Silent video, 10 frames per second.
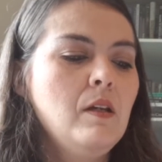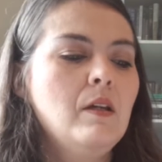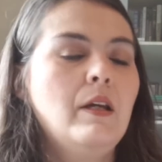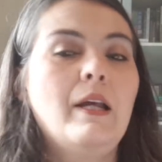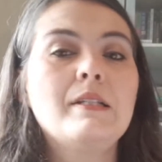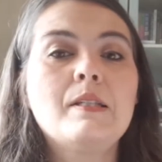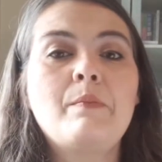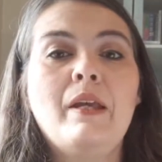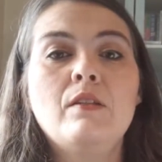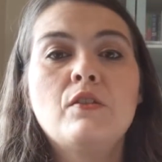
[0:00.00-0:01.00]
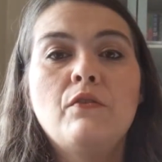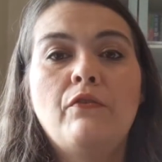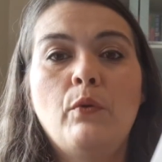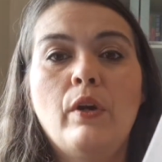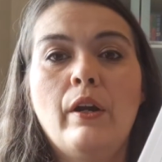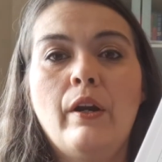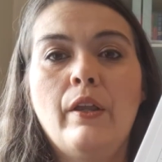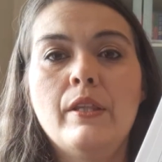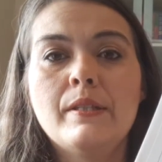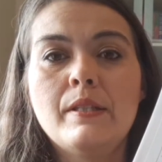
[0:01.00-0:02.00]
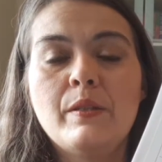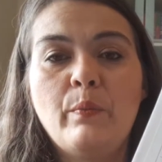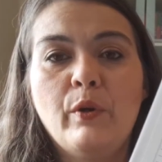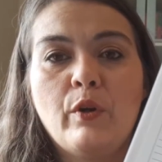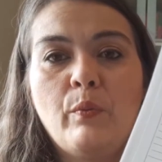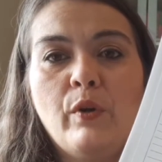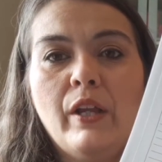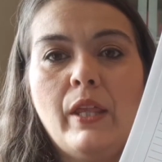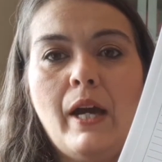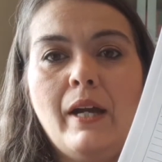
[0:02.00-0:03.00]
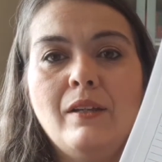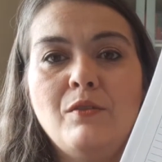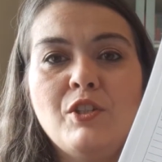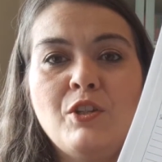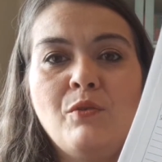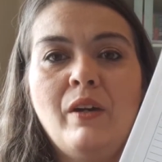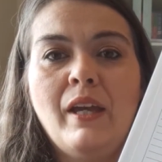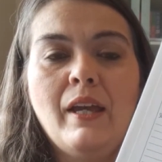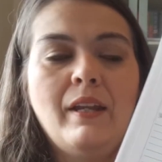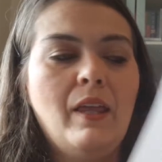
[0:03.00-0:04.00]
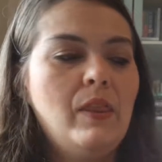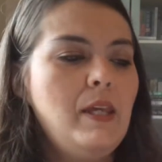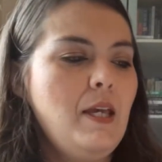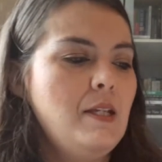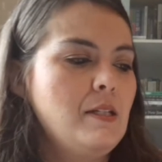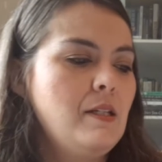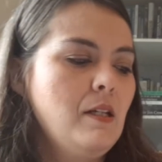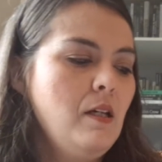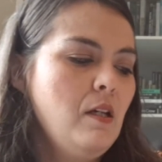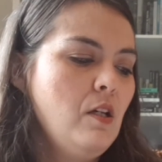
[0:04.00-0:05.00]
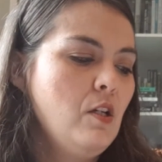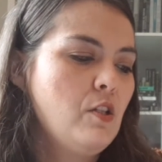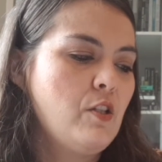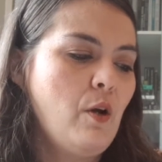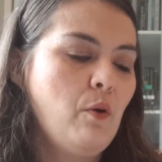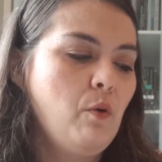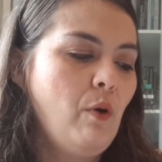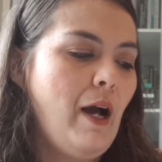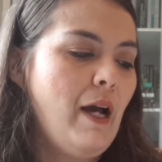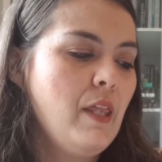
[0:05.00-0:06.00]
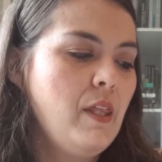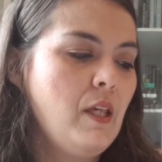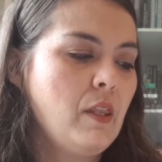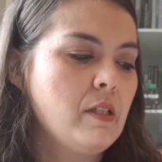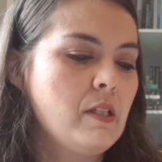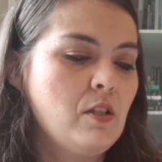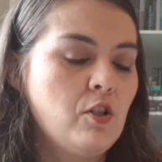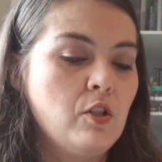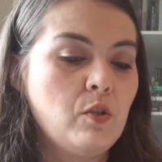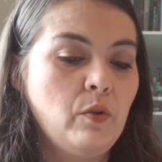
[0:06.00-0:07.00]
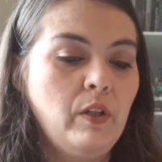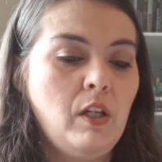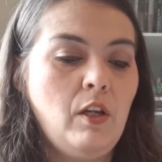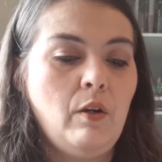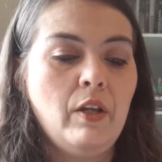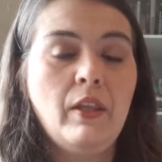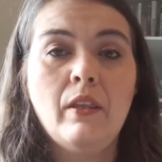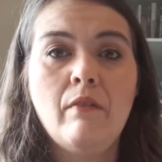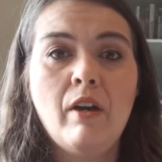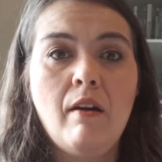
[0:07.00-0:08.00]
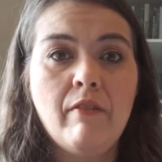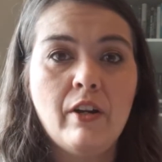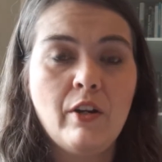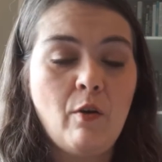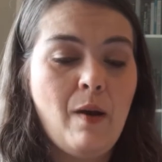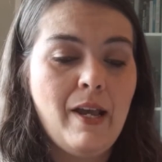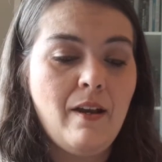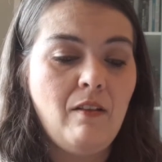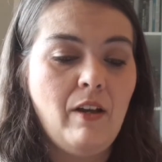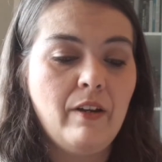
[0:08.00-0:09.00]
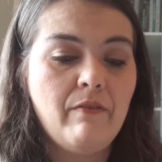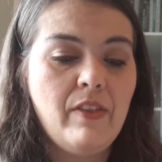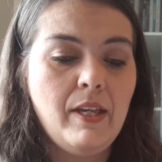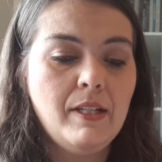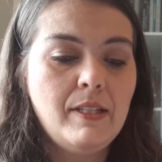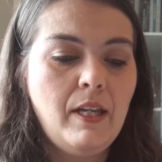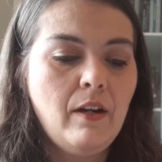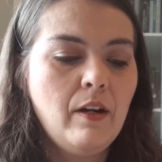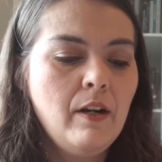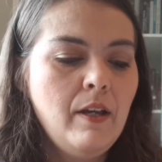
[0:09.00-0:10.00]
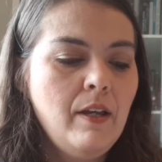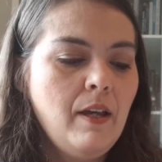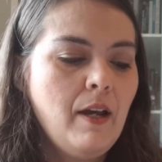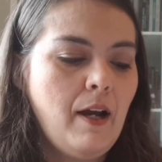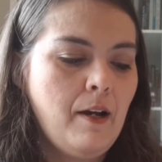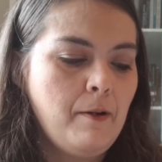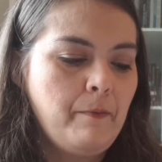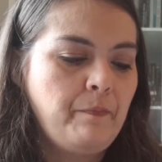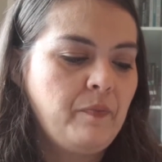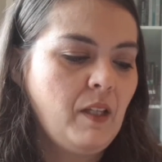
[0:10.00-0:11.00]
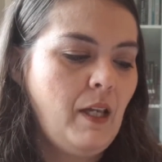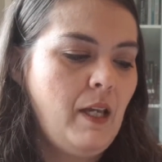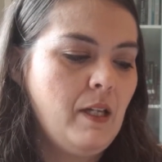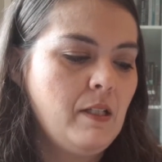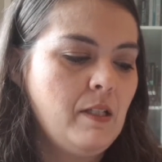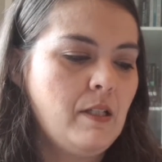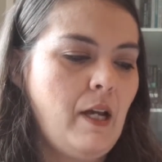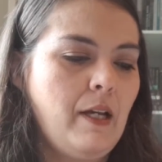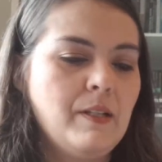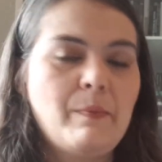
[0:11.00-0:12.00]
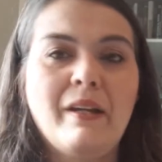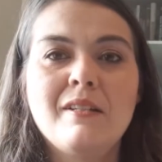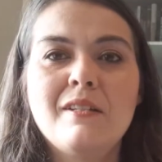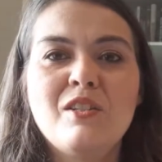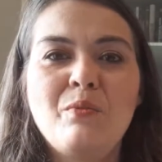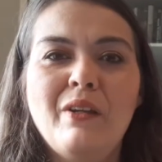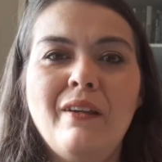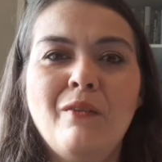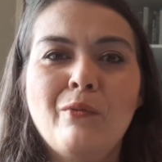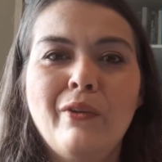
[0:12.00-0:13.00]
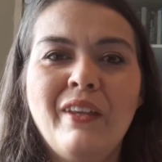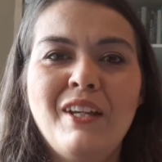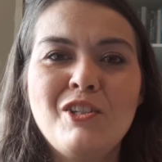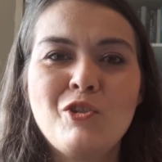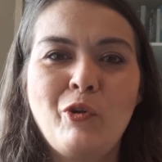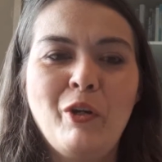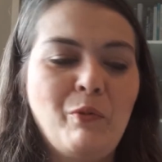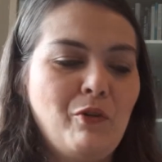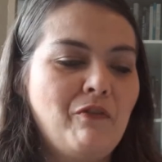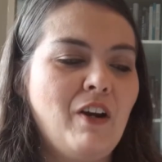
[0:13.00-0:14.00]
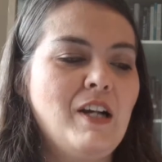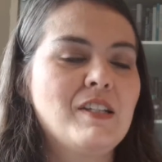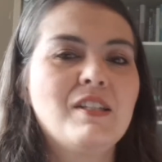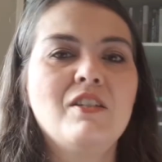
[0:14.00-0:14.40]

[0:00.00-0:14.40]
It has a space for, this is the book report that you do again at the end. So I think this is just really cute. I think they've covered quite a lot of things here. And I expect it to be really enjoyable for us to